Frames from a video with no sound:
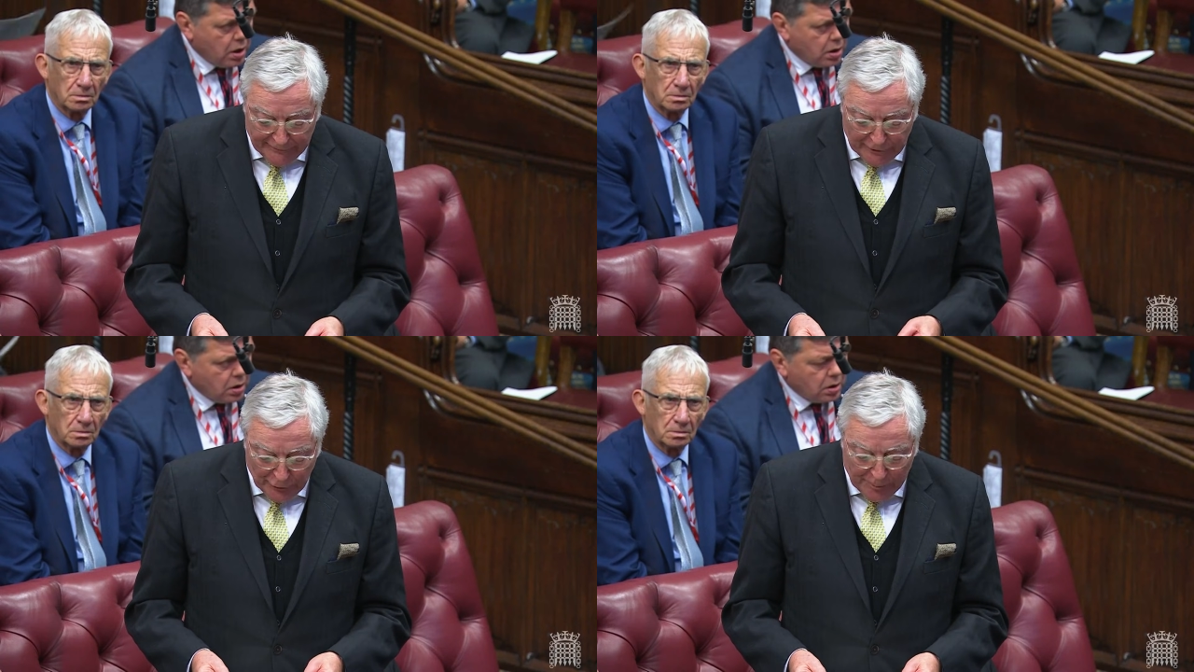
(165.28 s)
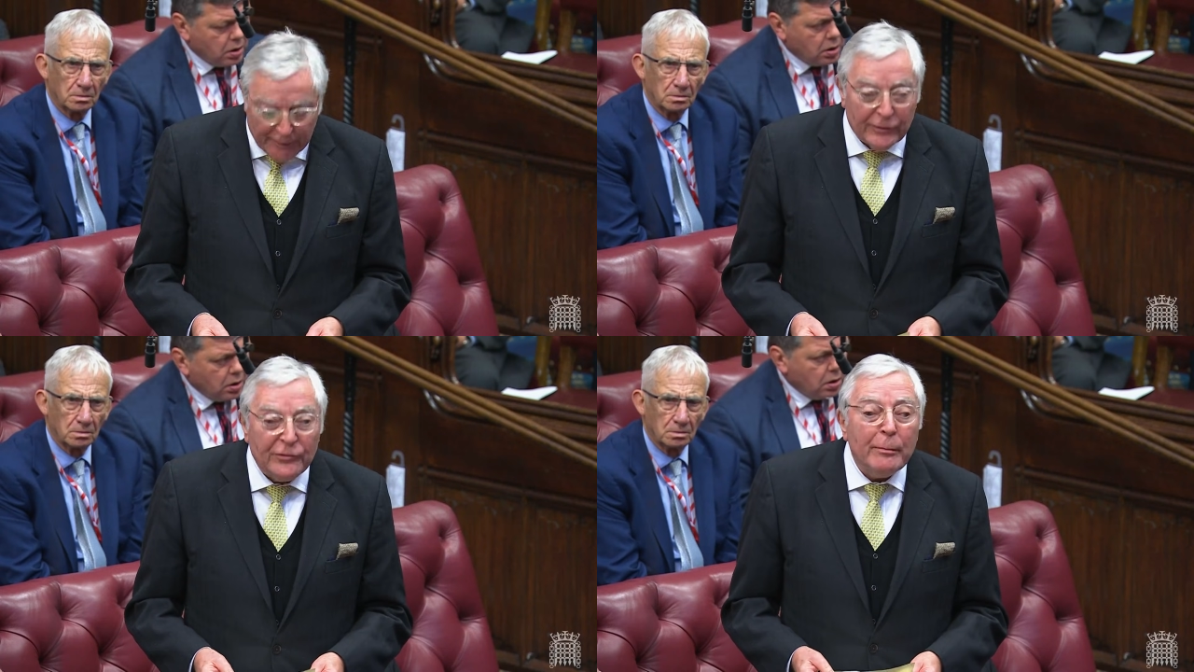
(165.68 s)
Speaker 1: and the
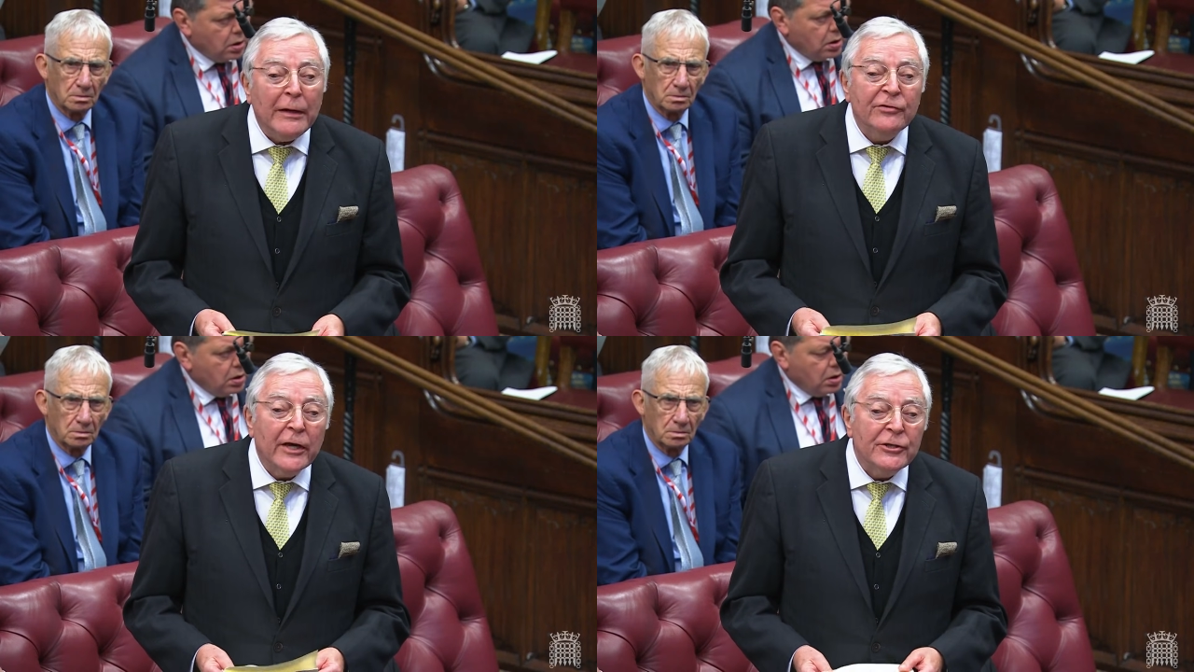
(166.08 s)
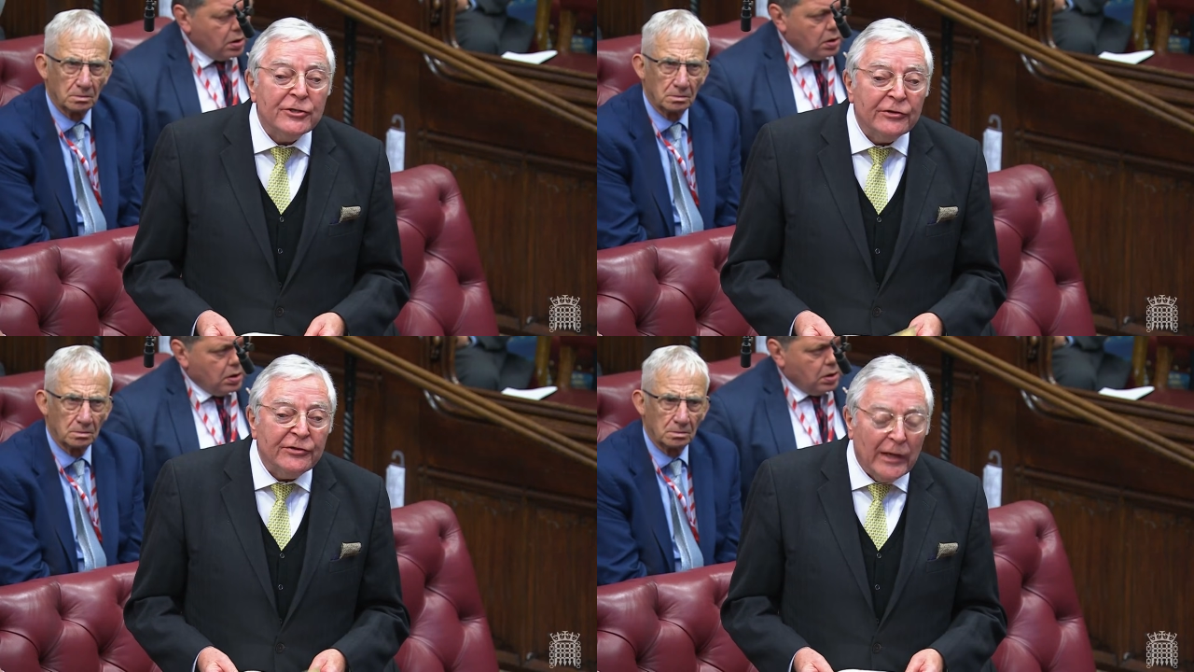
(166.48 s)
European Space
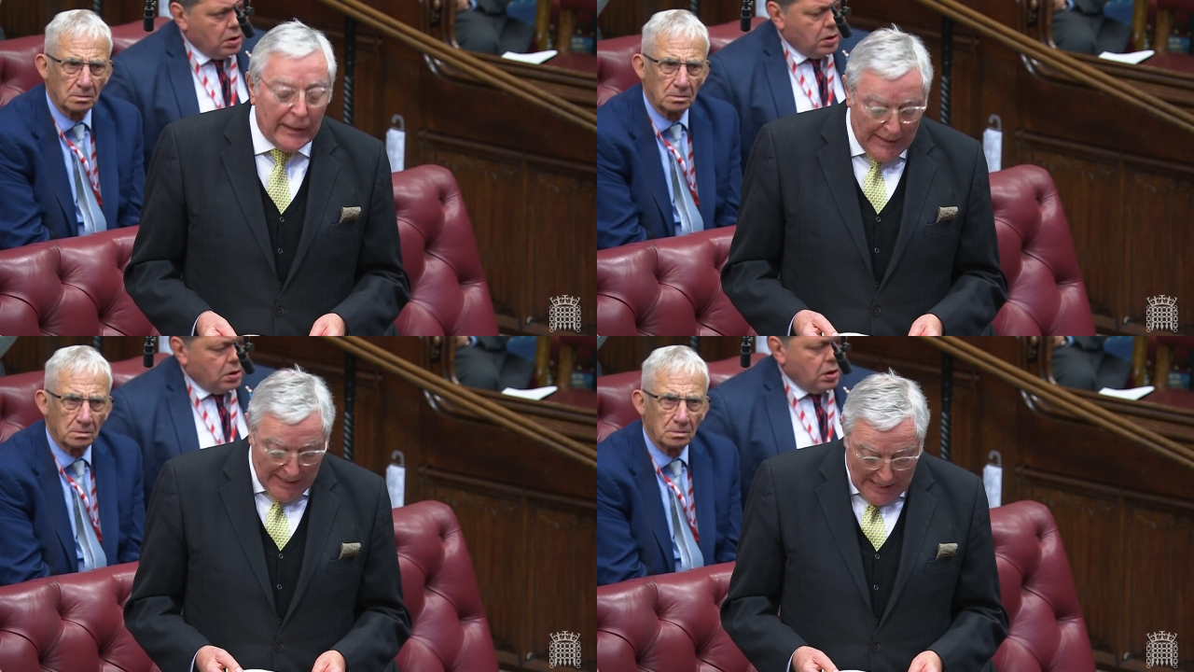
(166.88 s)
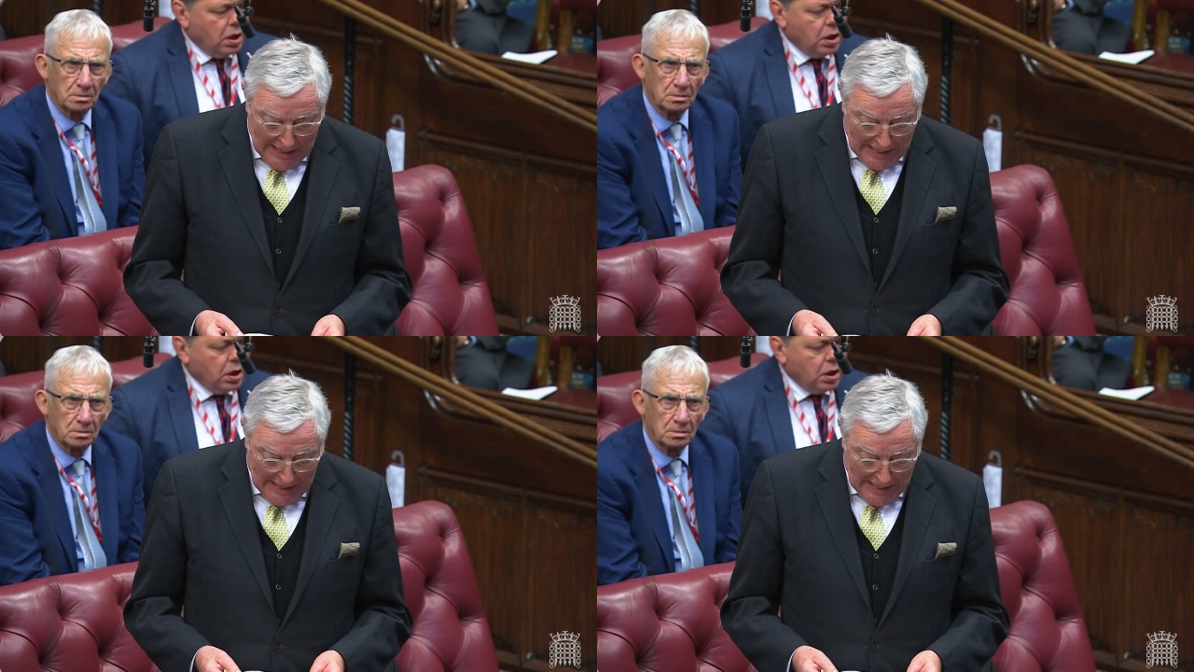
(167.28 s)
Agency,